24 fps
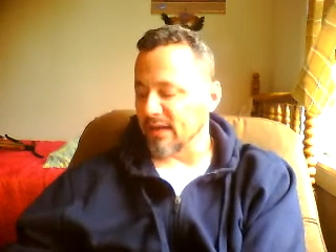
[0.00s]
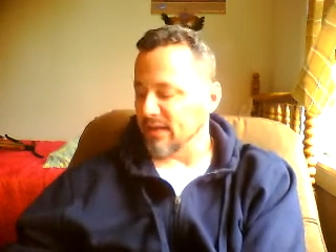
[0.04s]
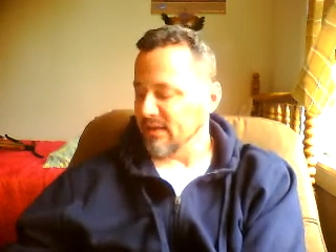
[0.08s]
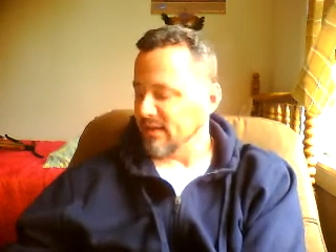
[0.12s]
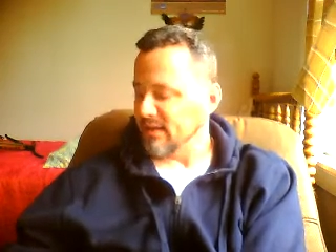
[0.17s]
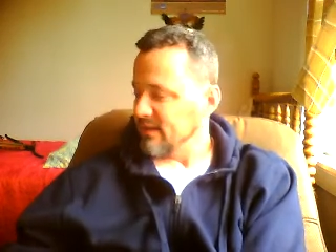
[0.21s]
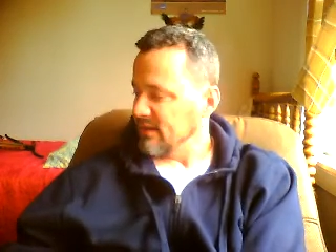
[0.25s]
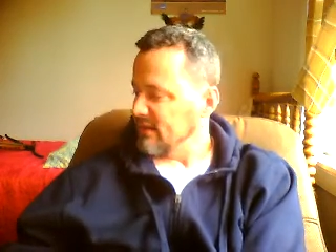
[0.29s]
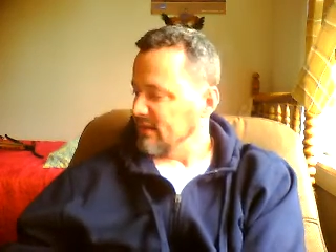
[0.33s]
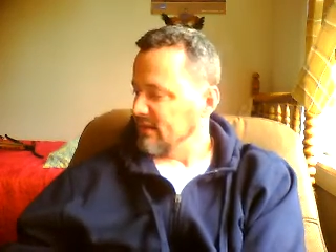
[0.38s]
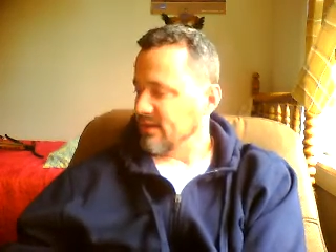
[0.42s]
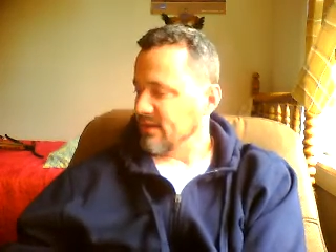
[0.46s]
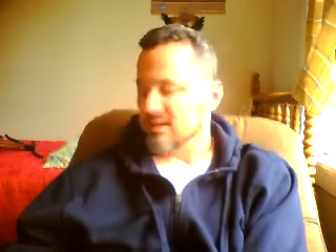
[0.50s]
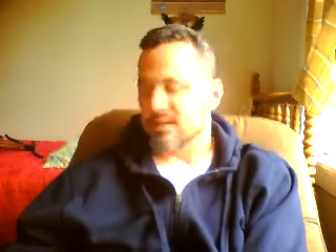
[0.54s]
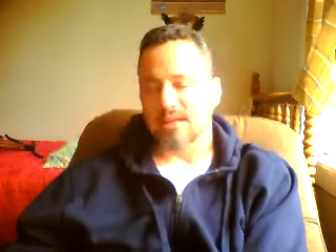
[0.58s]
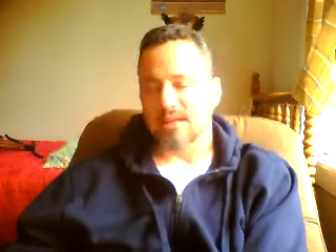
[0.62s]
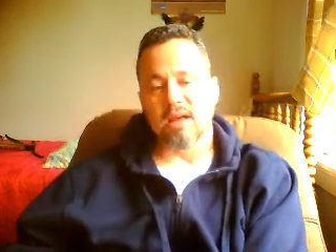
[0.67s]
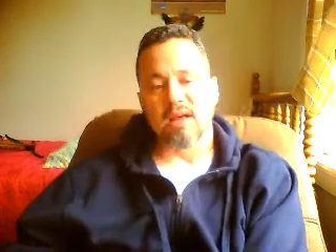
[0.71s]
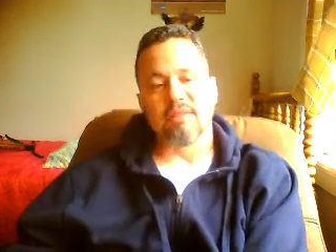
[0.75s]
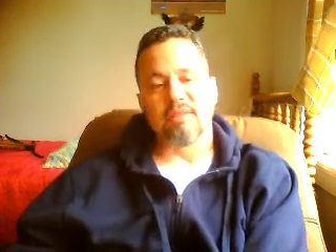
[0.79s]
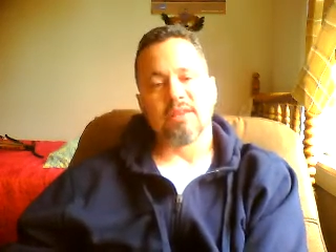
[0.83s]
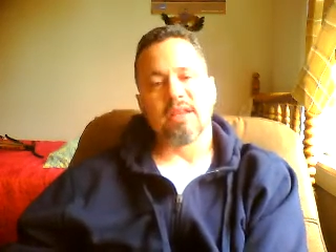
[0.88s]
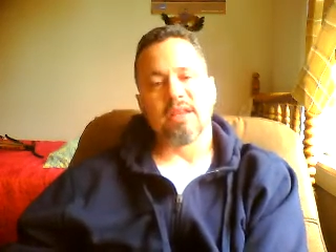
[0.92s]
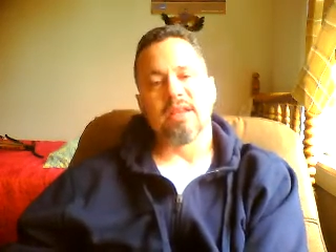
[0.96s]
is
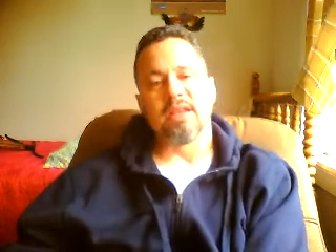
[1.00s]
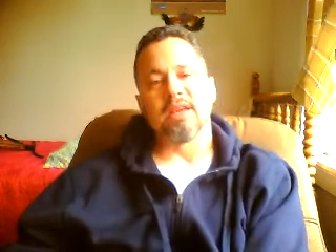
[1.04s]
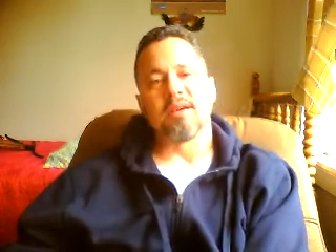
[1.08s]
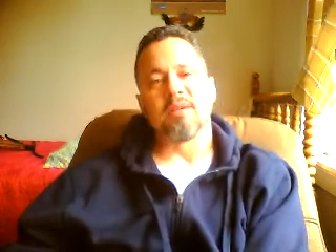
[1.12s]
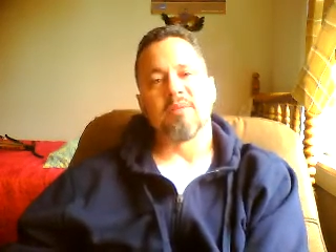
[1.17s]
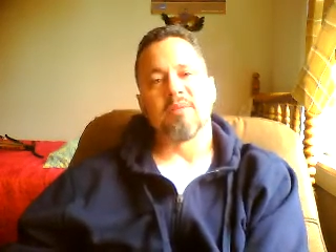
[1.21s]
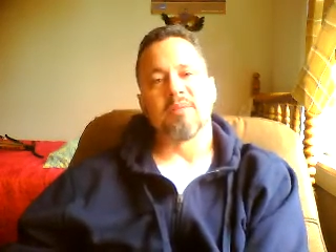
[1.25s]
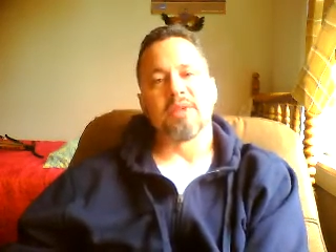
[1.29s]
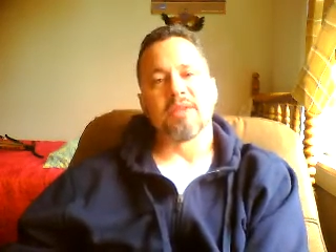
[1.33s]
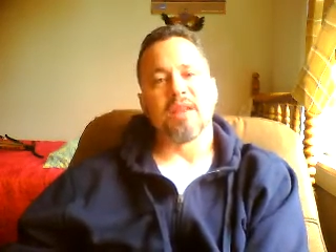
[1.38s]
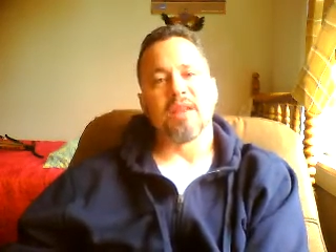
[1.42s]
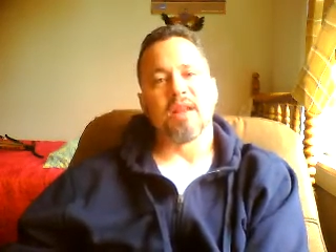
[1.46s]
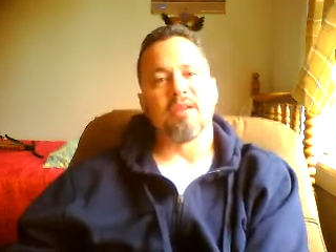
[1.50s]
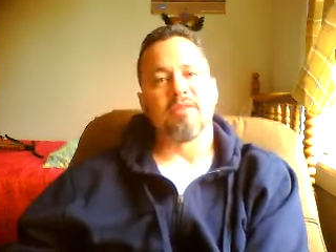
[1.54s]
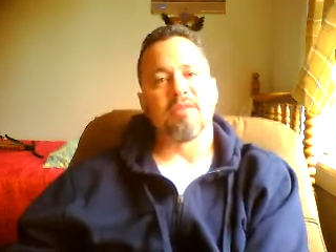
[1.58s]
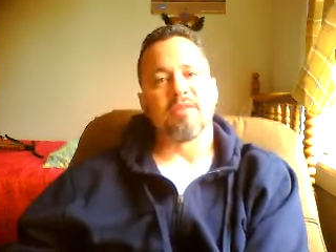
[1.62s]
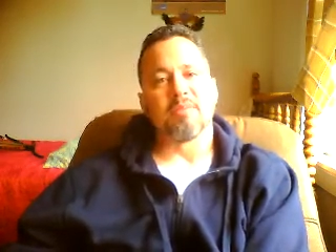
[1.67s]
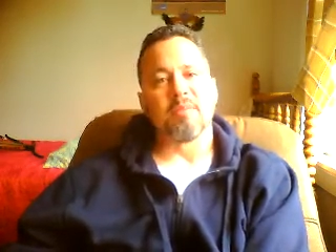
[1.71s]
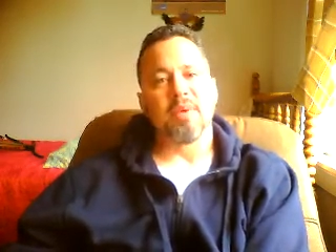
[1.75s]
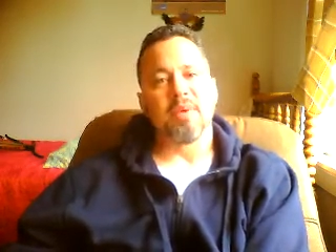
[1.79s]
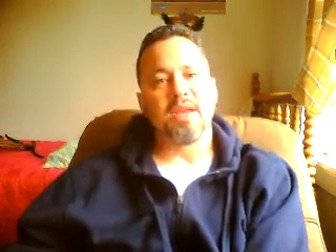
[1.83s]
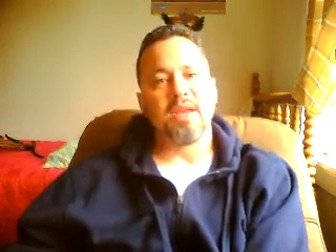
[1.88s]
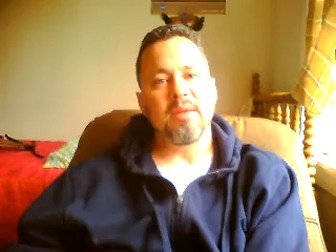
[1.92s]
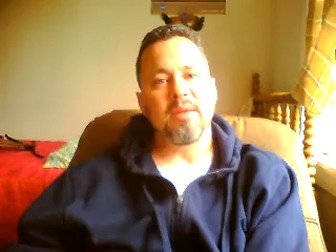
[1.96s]
loving Him and
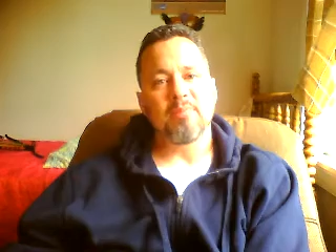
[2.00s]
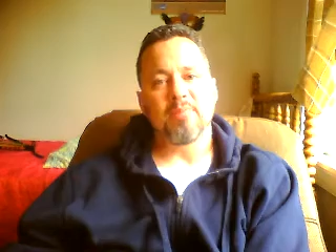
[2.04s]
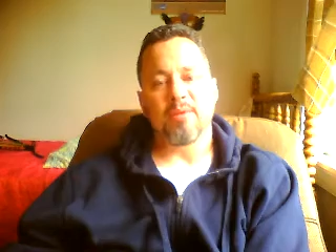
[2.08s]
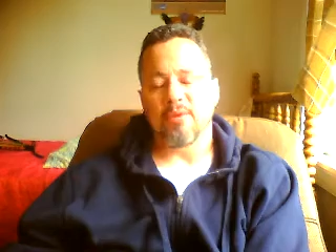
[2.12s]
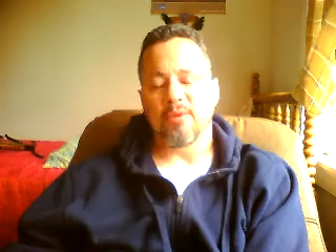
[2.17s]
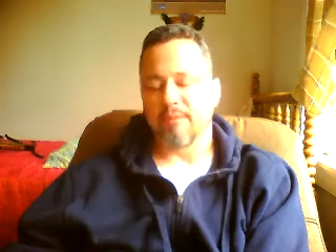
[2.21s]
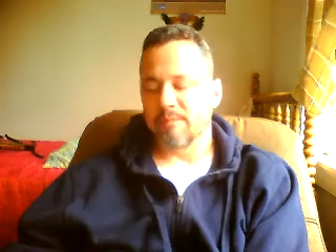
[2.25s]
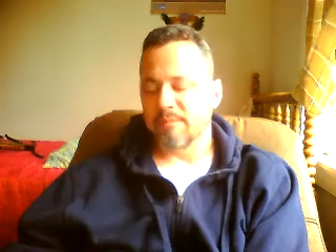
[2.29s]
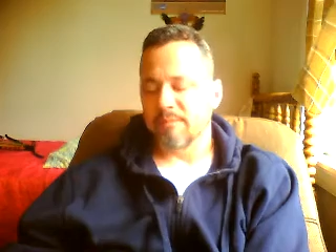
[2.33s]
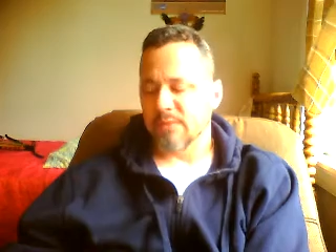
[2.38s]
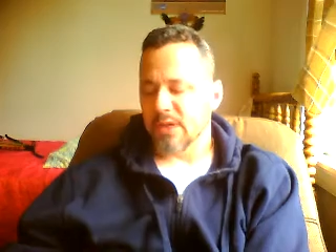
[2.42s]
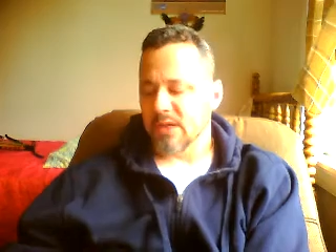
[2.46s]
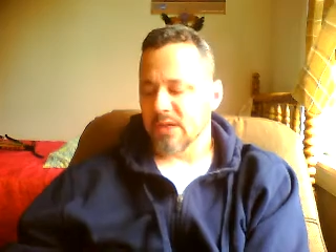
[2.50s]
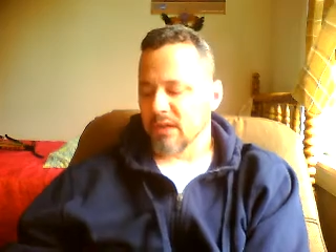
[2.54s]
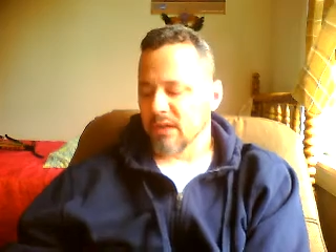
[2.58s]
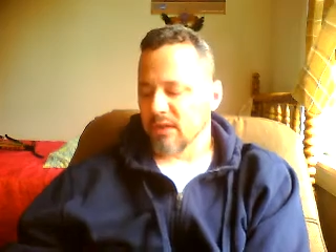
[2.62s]
loving people.